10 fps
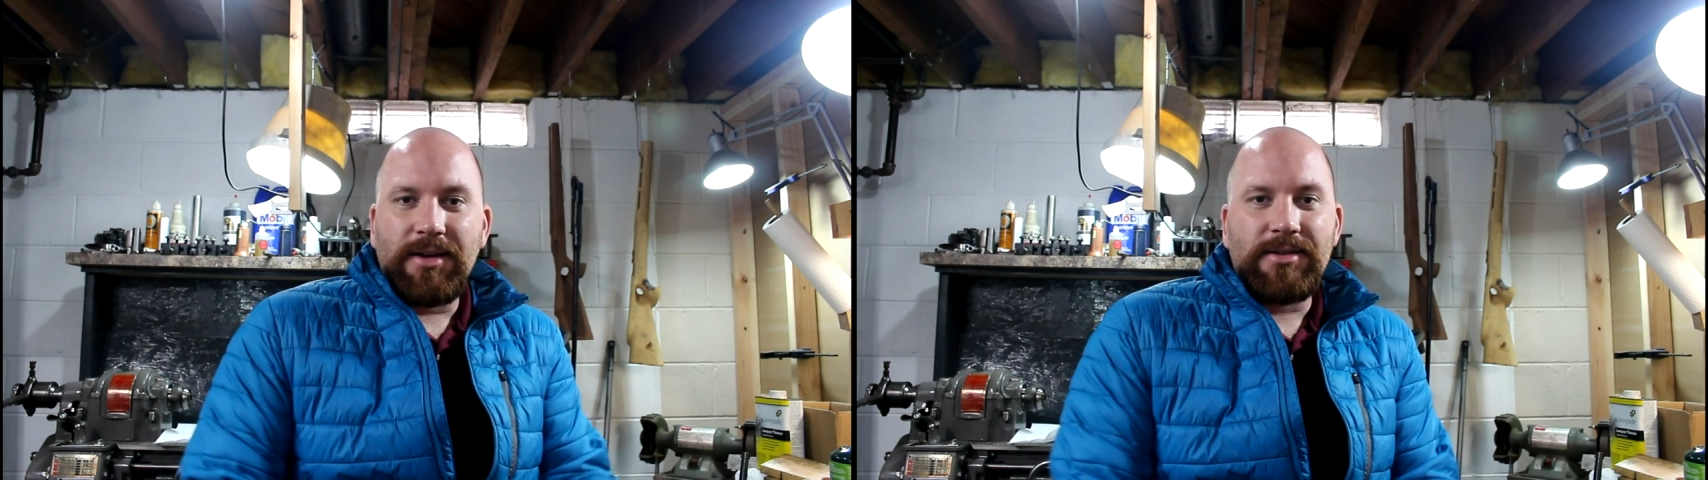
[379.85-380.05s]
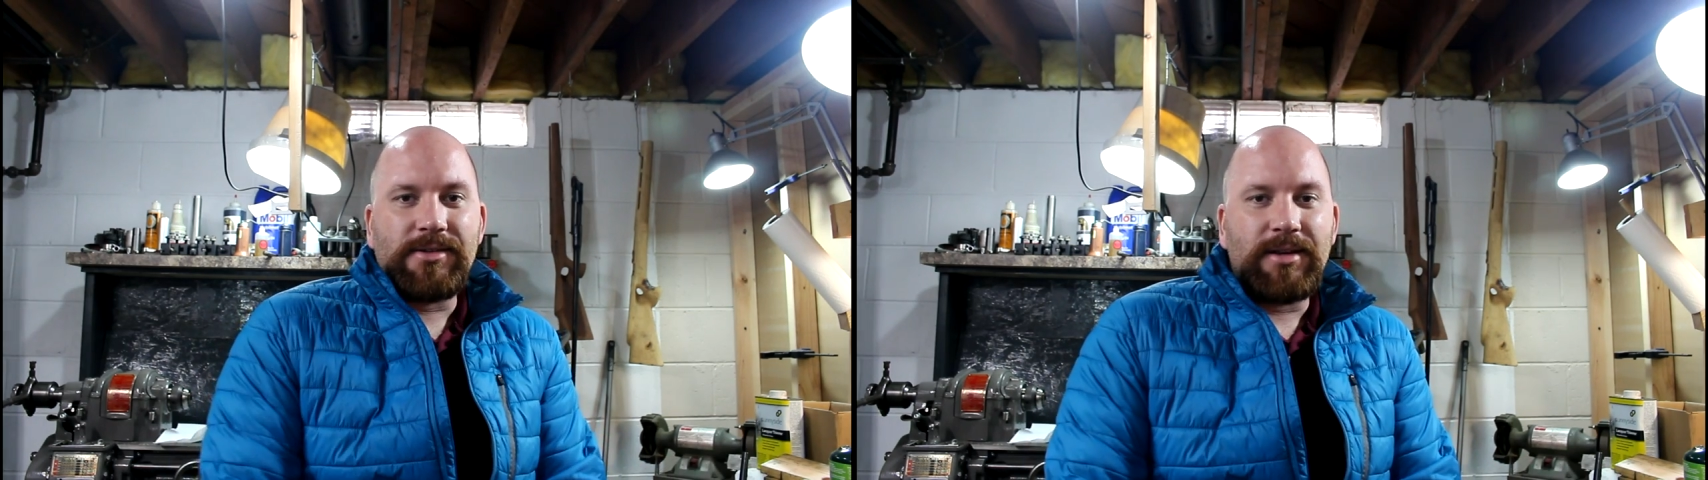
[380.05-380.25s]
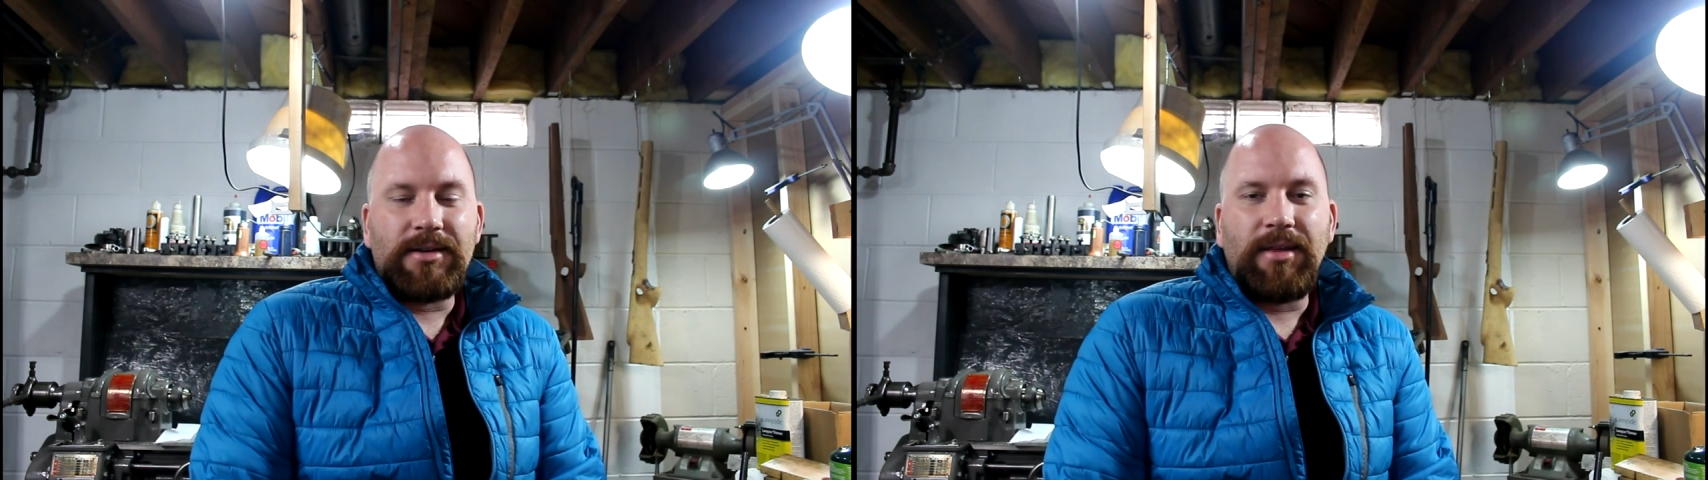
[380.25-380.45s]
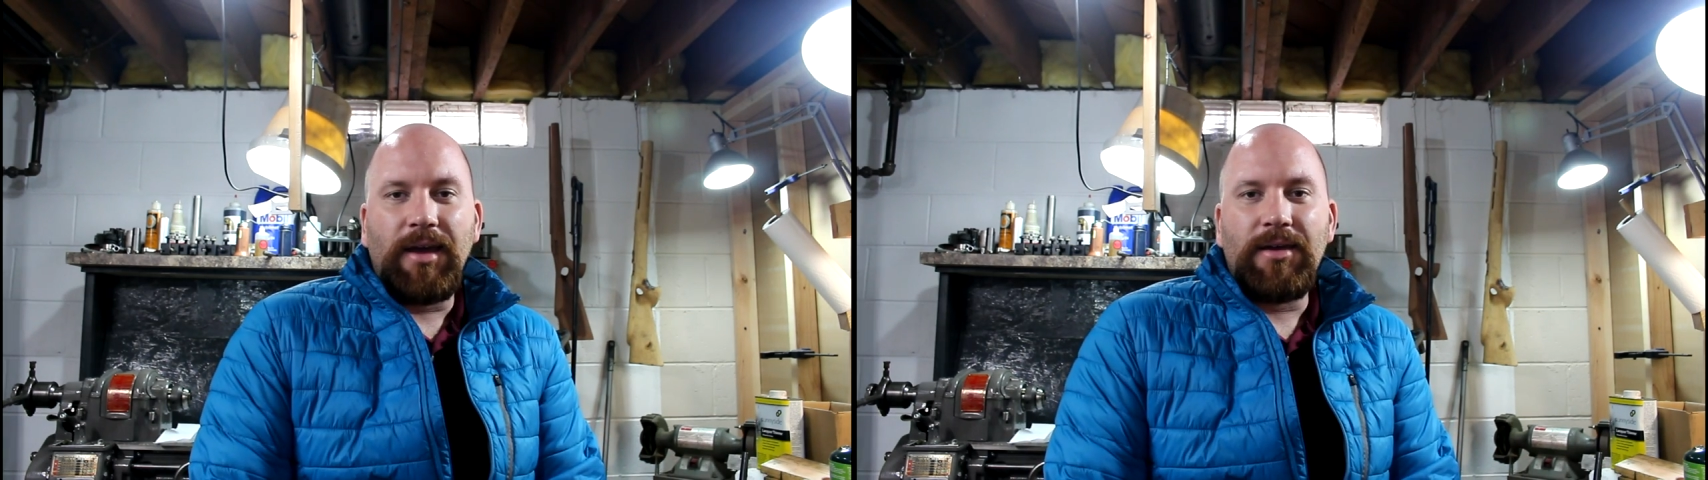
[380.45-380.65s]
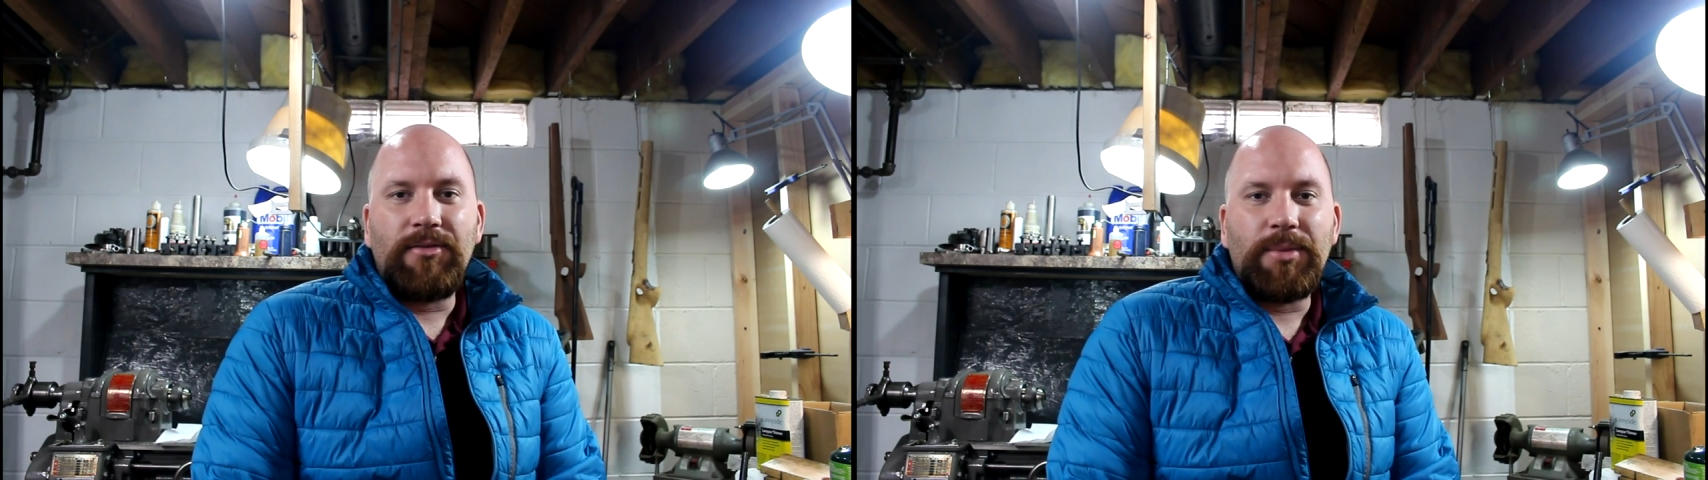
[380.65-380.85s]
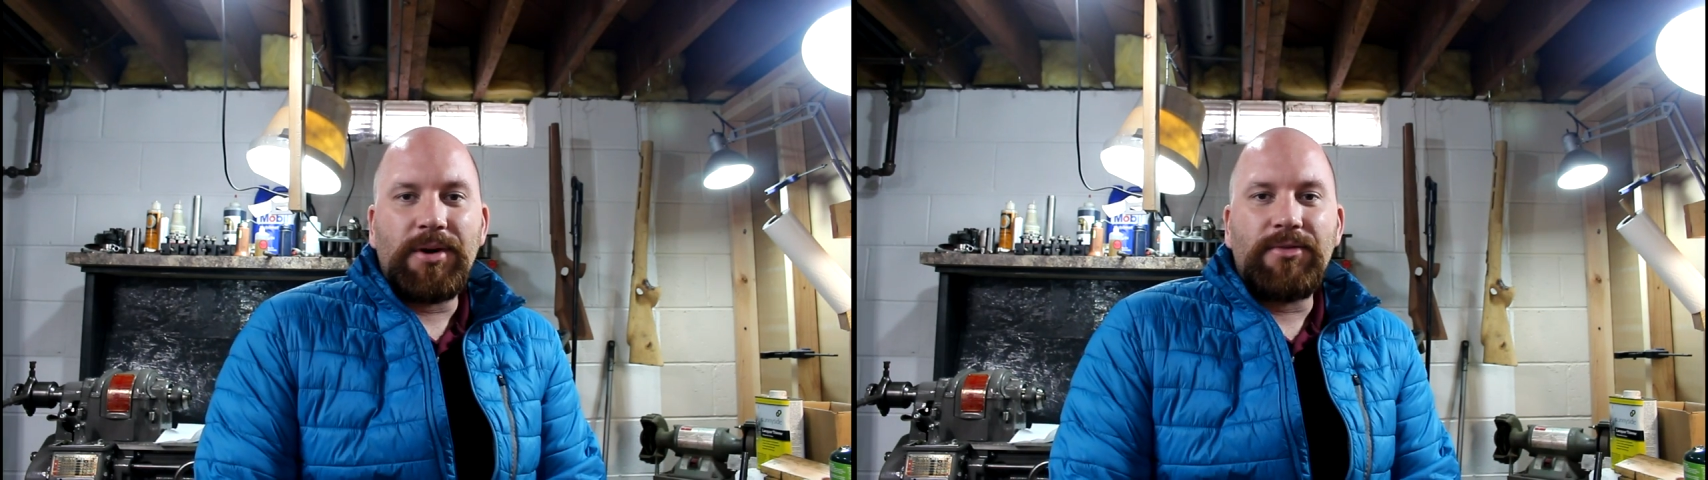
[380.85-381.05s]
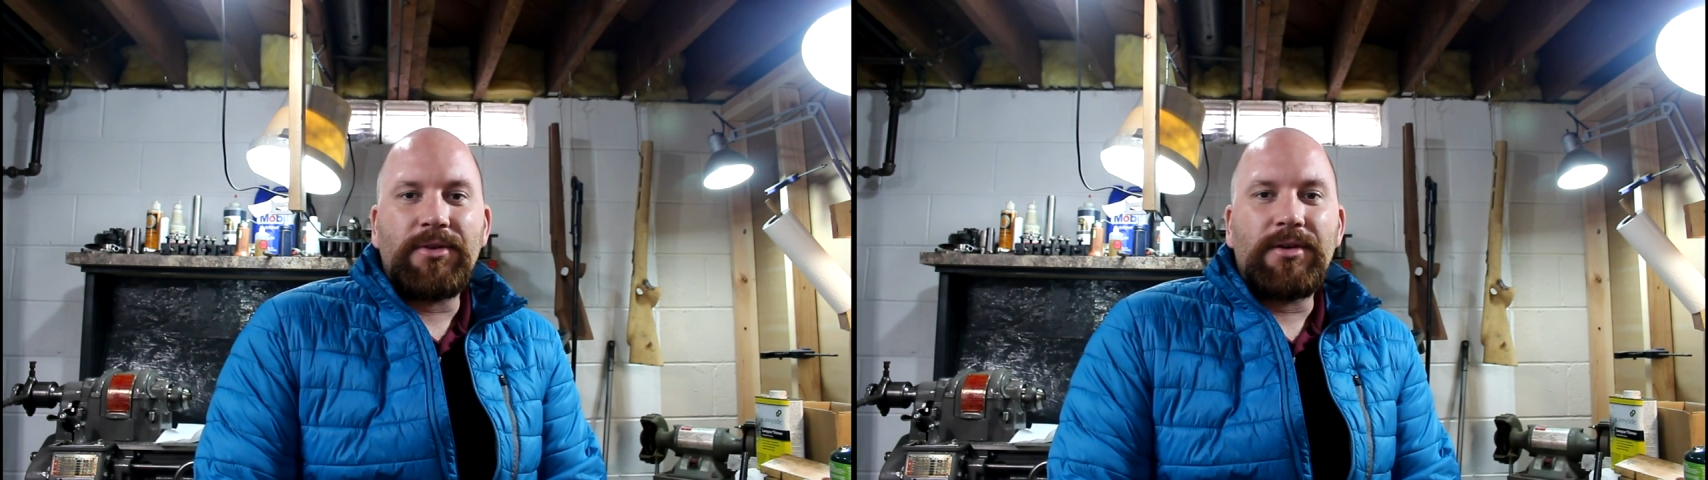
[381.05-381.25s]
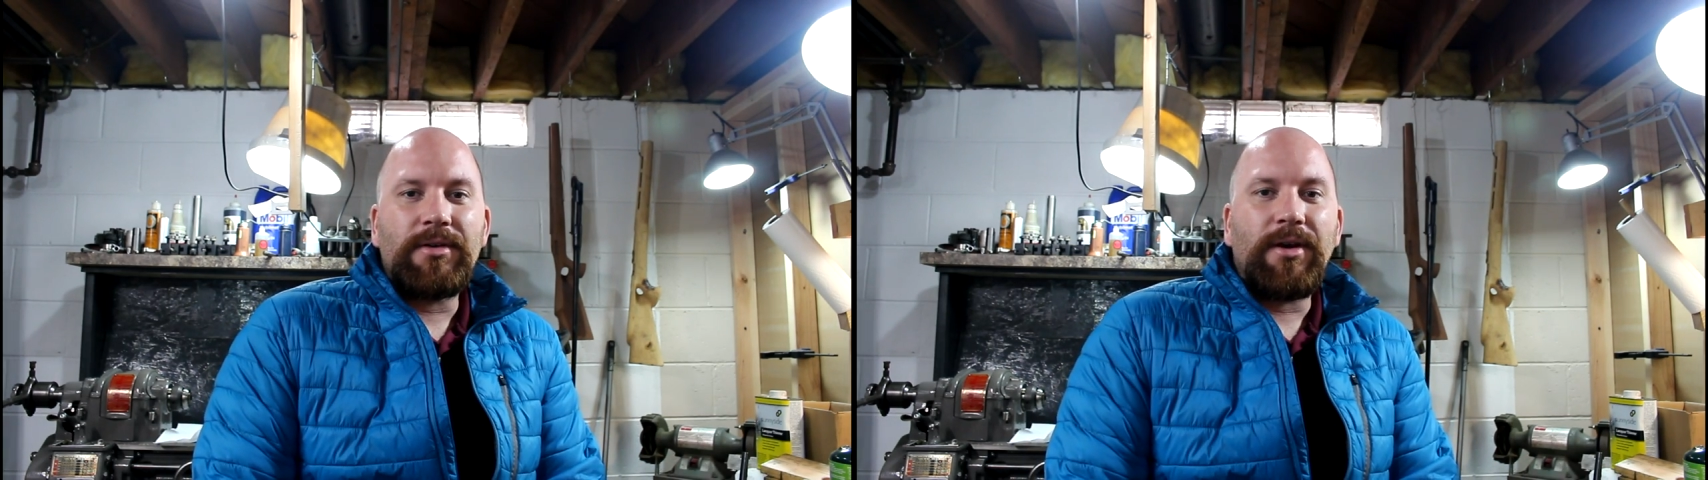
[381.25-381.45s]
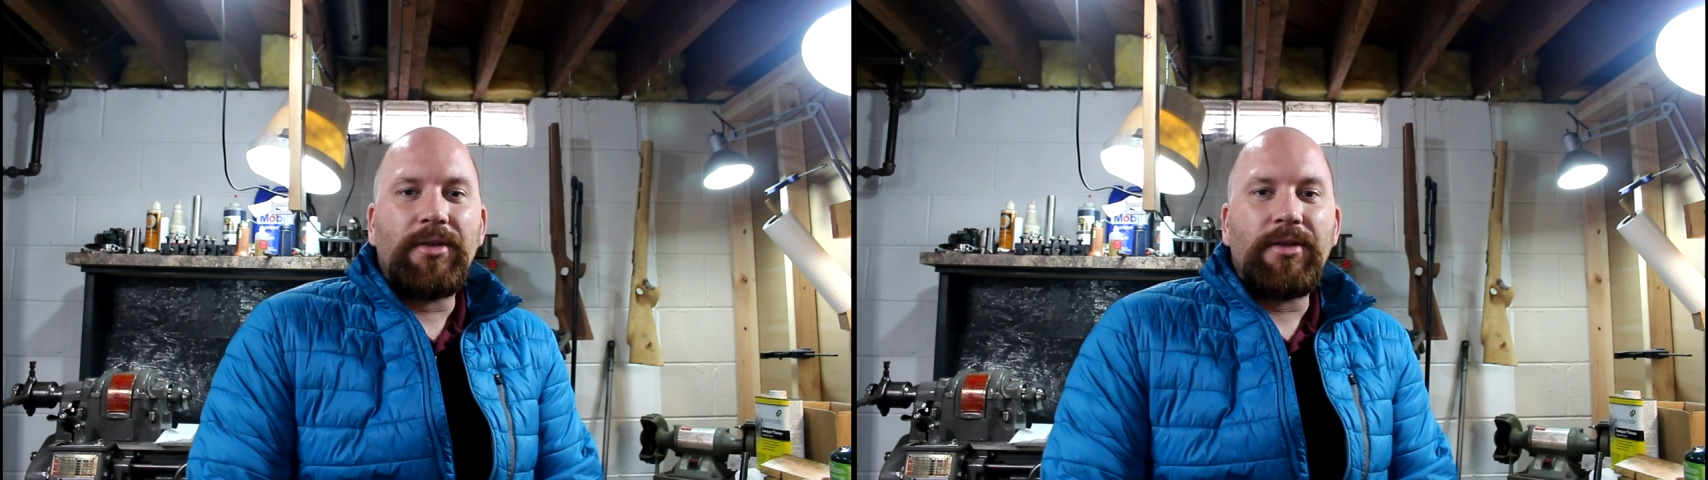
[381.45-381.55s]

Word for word: I'd just like to thank everybody for